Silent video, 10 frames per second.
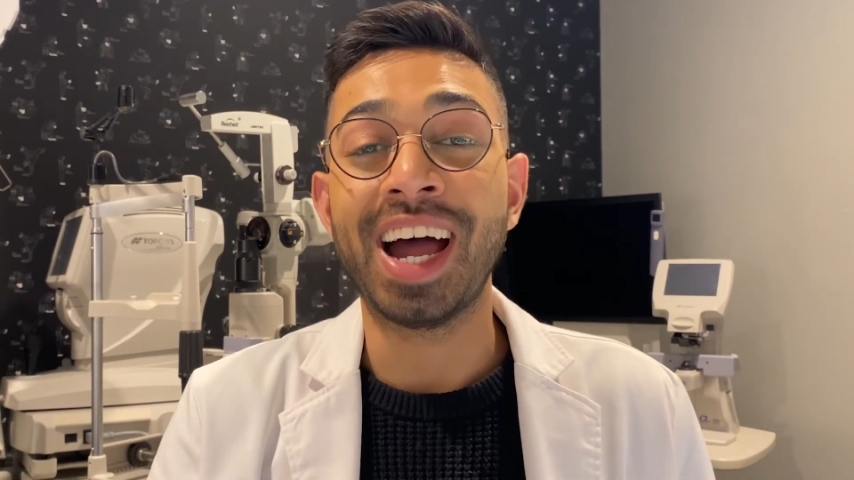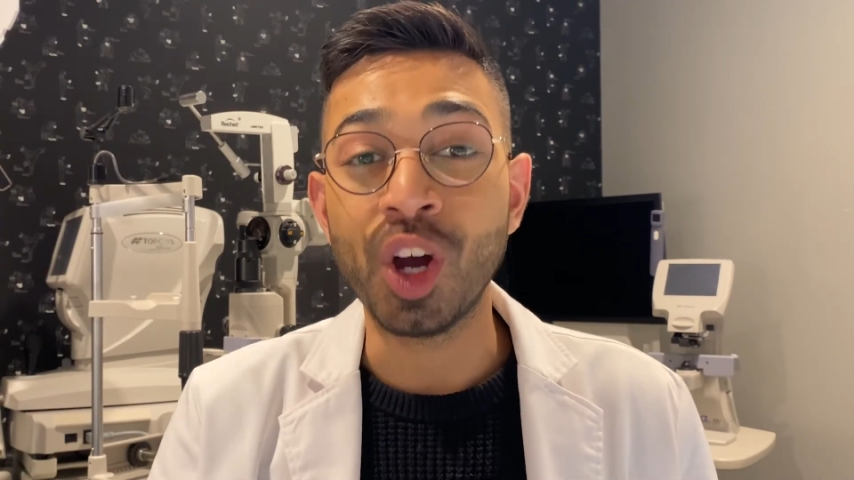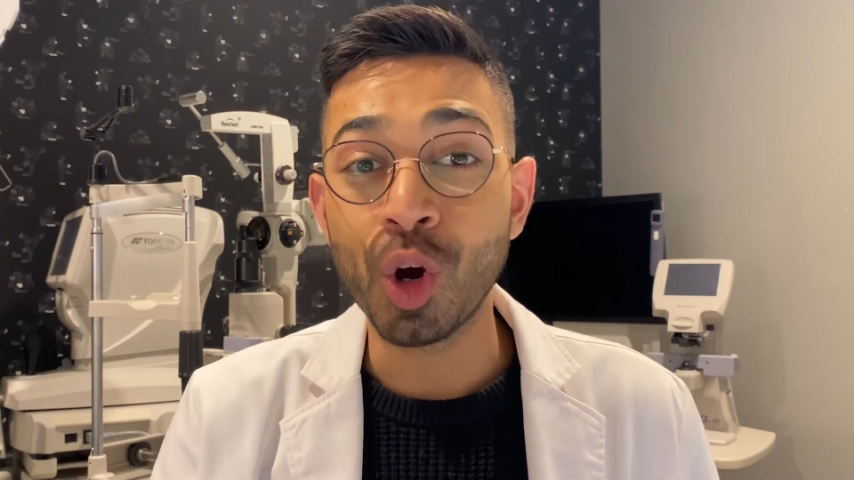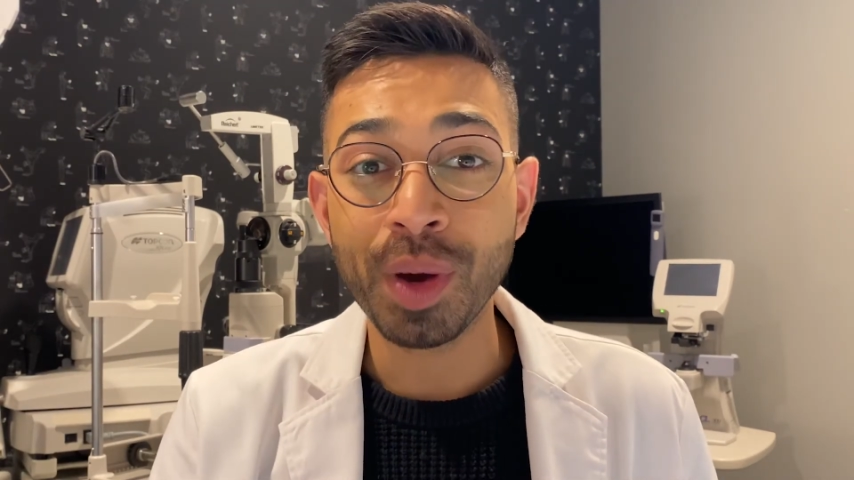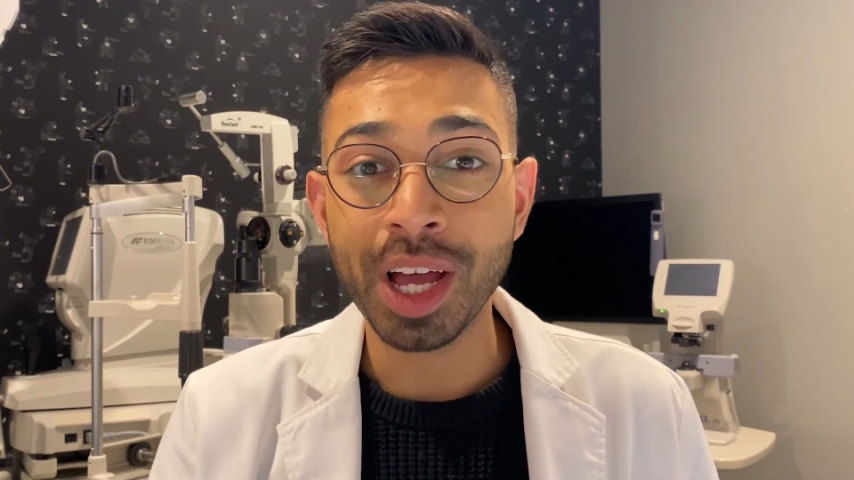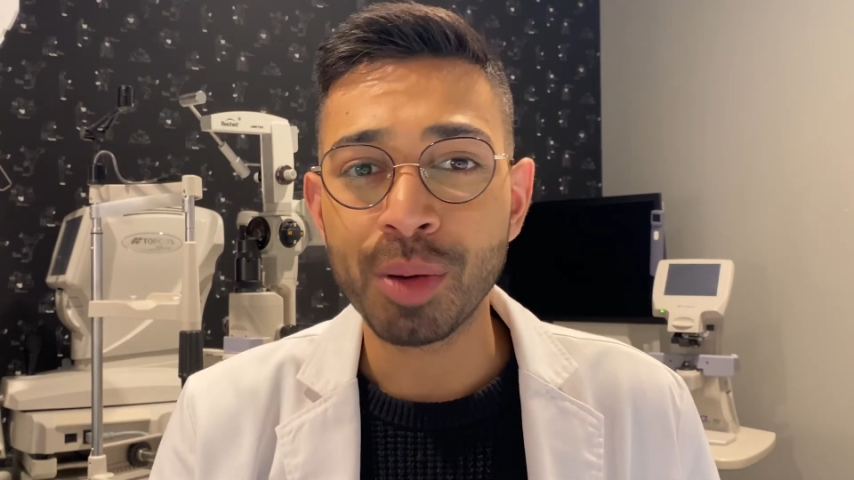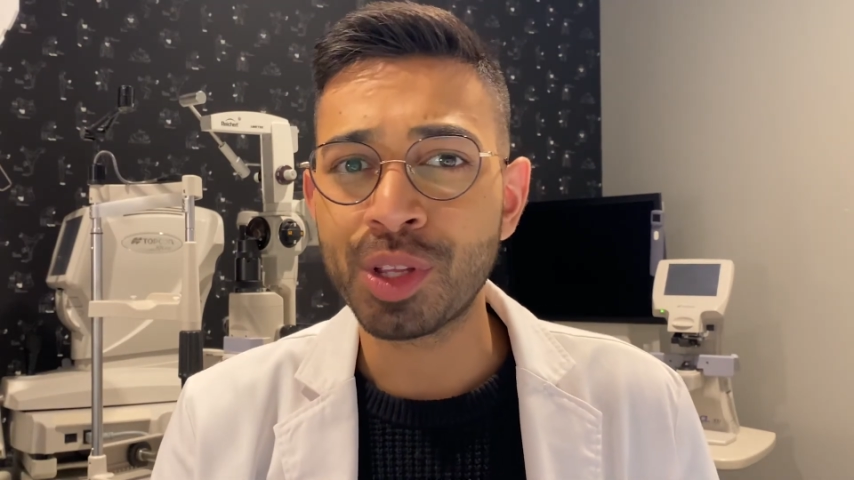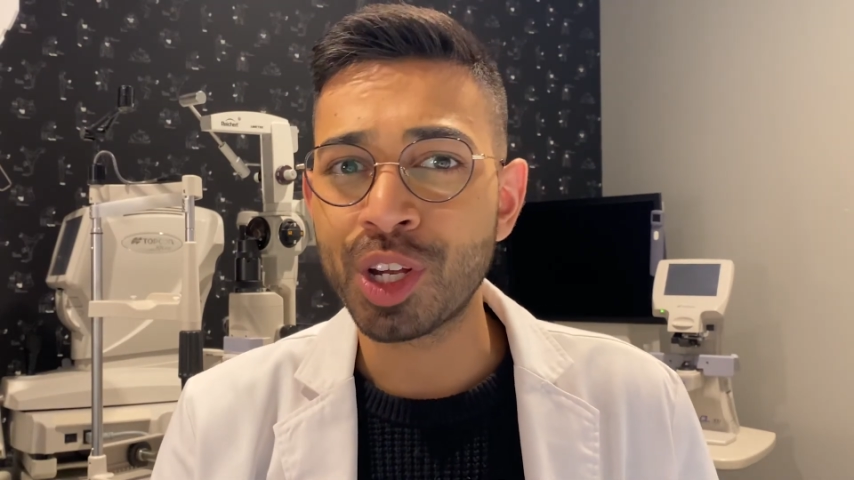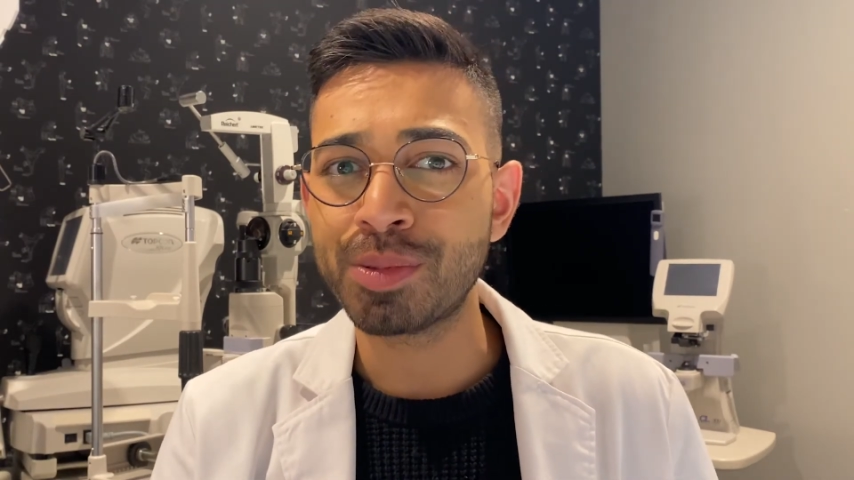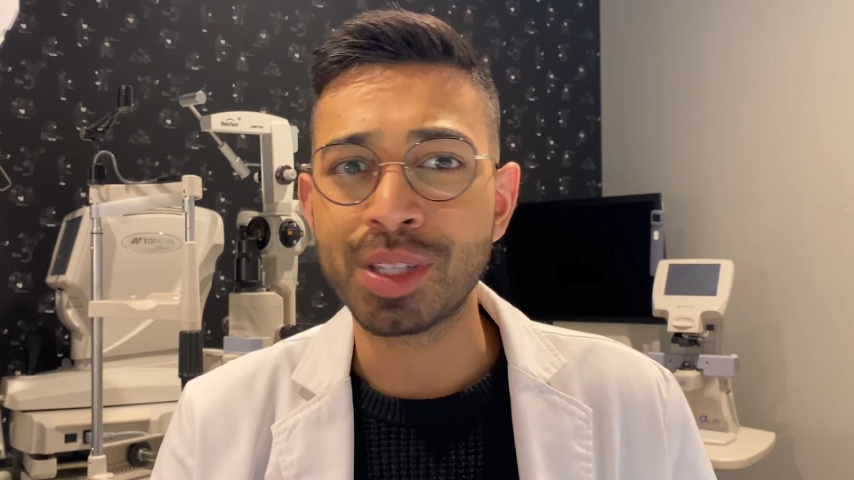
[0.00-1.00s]
hope I helped
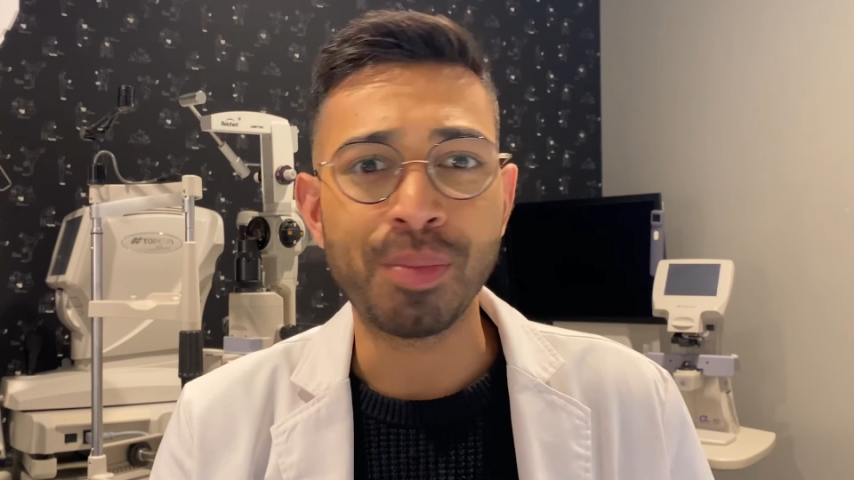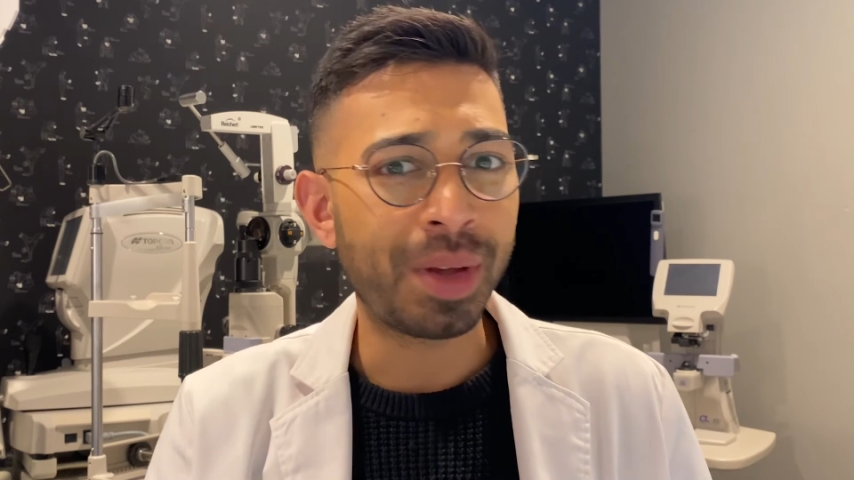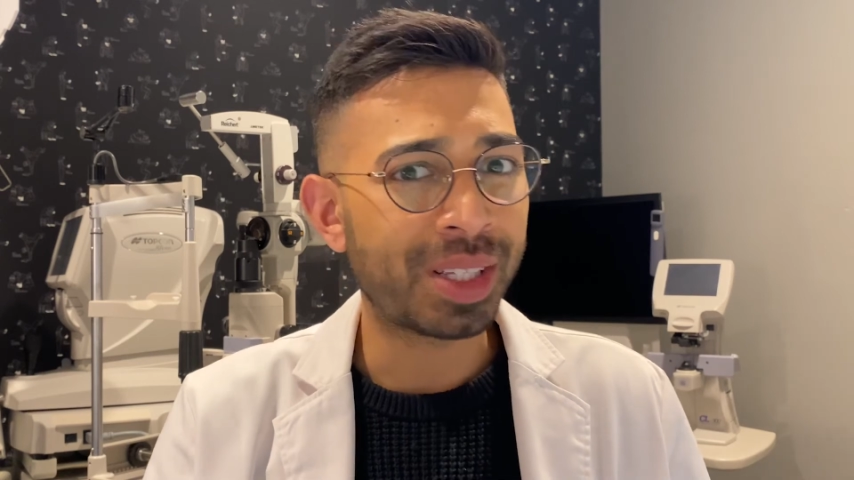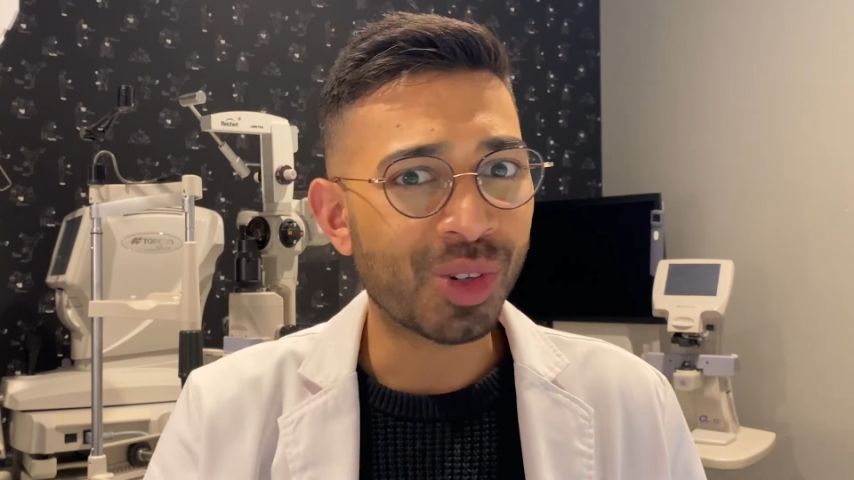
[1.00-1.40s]
clear up some myths